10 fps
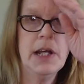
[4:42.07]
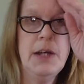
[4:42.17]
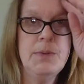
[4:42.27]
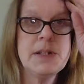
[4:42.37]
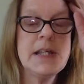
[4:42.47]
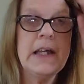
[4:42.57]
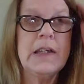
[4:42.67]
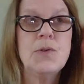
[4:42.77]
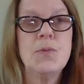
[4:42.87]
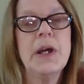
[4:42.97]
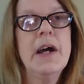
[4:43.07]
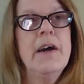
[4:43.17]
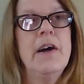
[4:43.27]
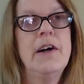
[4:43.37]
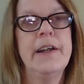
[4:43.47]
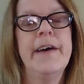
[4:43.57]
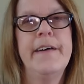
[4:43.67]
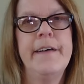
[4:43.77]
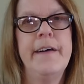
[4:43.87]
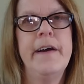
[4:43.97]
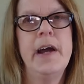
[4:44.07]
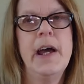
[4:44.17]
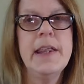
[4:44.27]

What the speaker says: I will tell you, we are on our